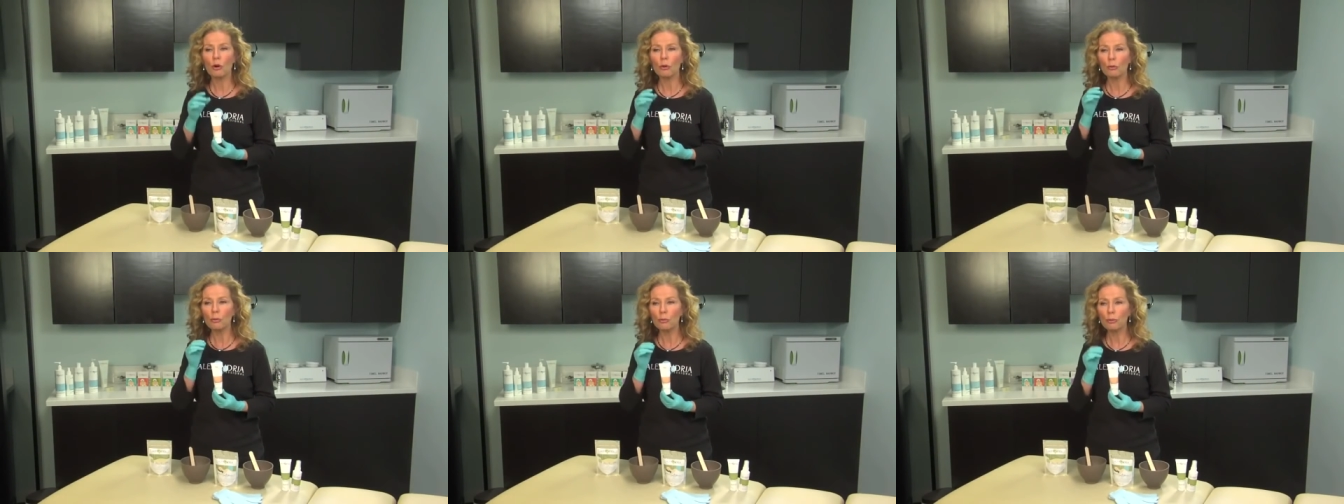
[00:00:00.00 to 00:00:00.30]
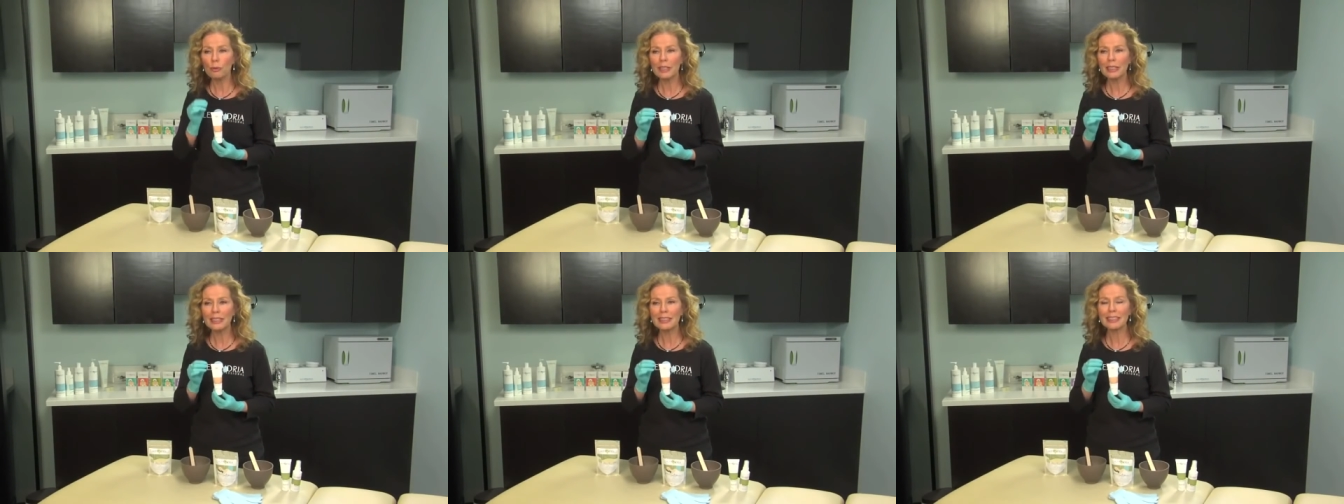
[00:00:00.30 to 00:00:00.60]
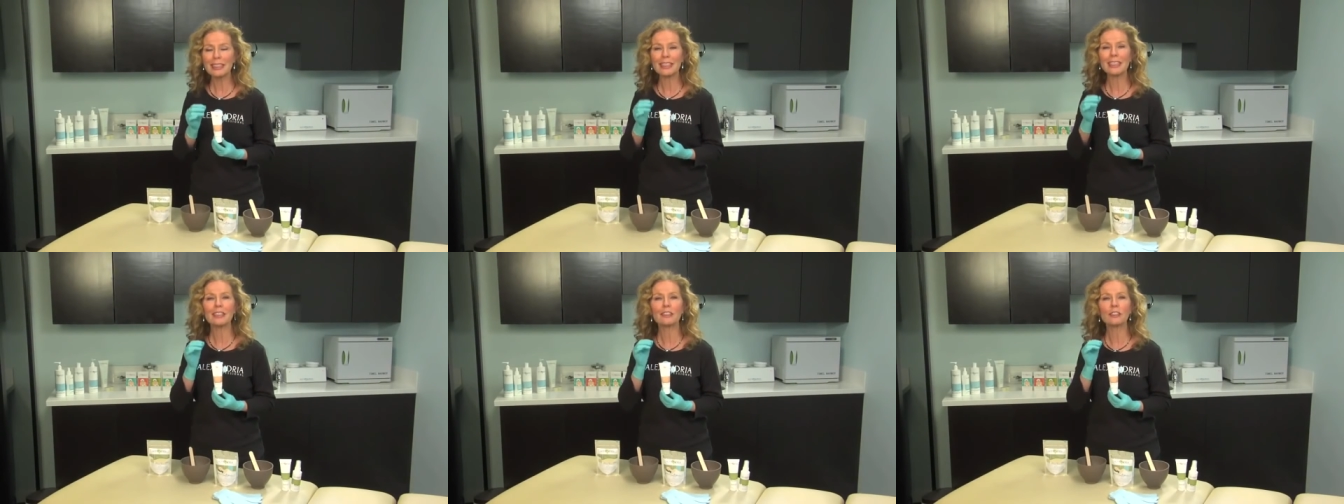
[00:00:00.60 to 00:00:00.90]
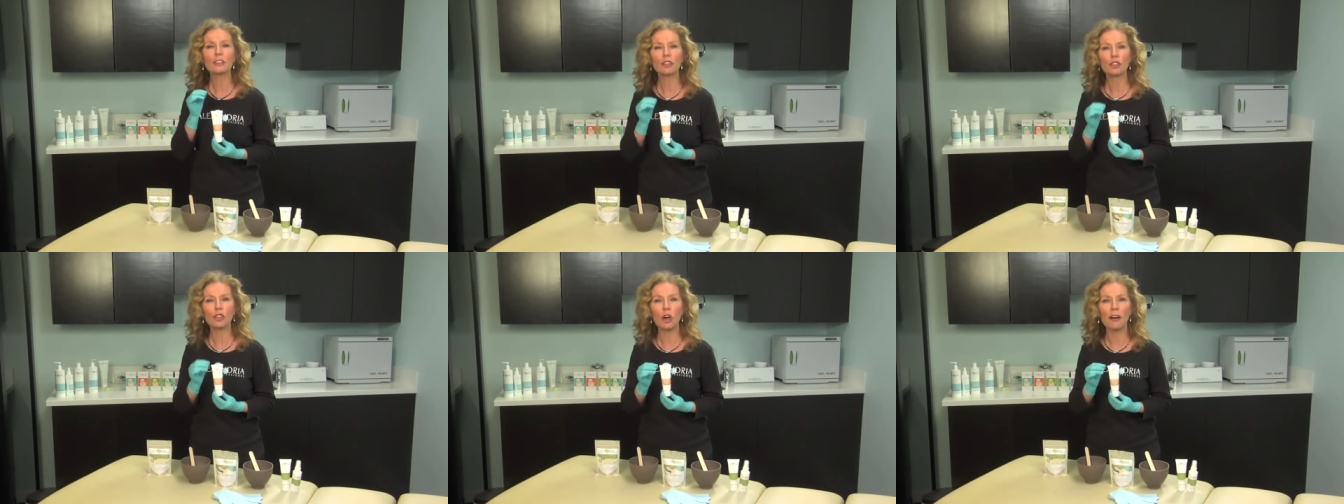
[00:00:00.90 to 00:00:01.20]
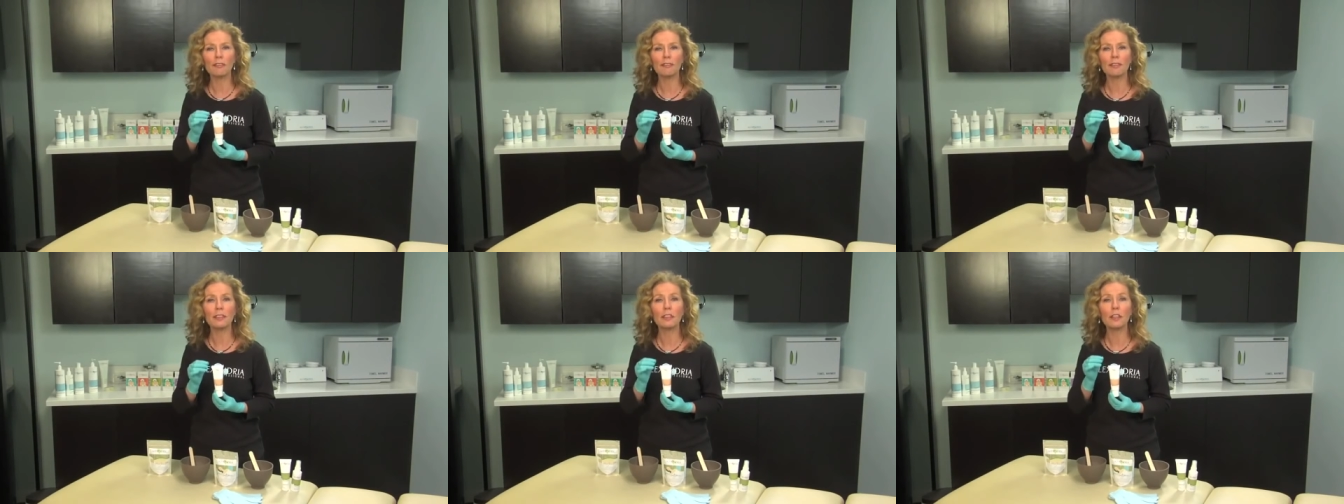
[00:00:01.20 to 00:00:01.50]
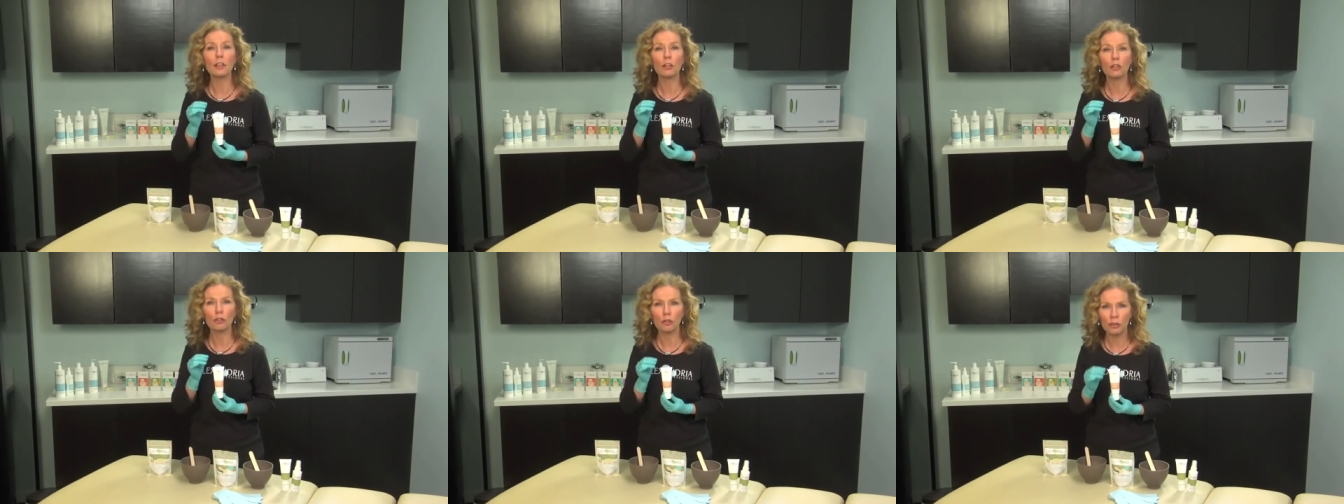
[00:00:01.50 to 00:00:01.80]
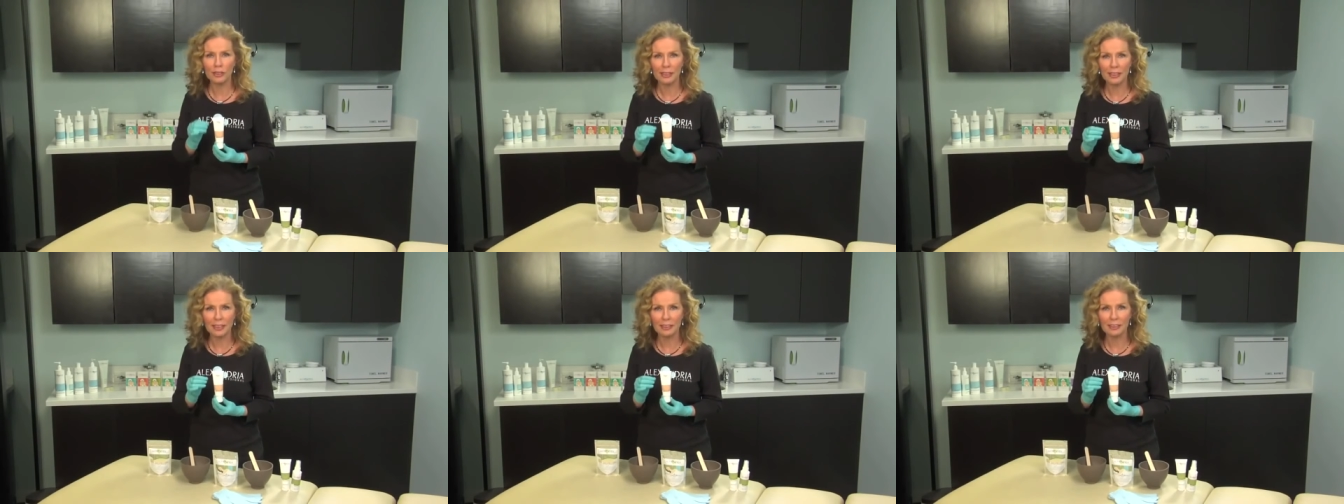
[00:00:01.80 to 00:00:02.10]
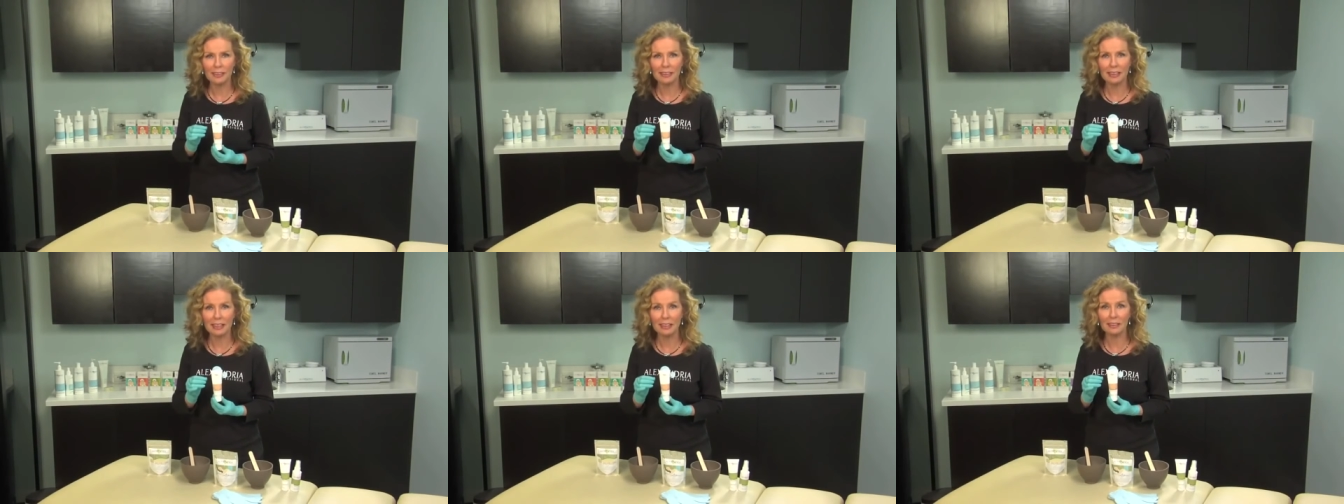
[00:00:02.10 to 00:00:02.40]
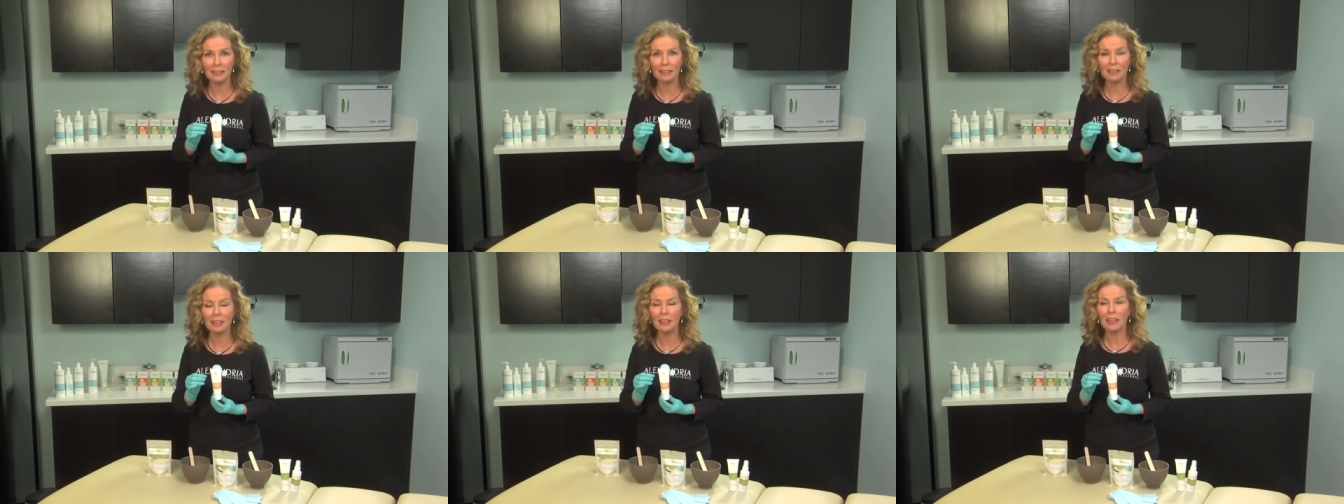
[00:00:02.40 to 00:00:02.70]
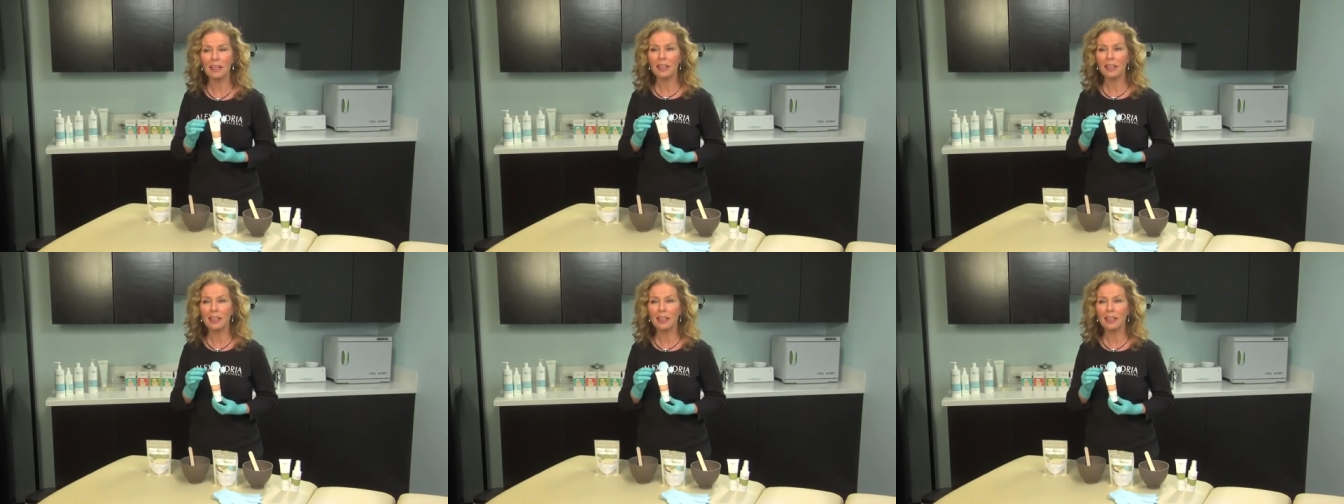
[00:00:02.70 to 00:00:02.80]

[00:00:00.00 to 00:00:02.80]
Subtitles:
really soften your skin cells.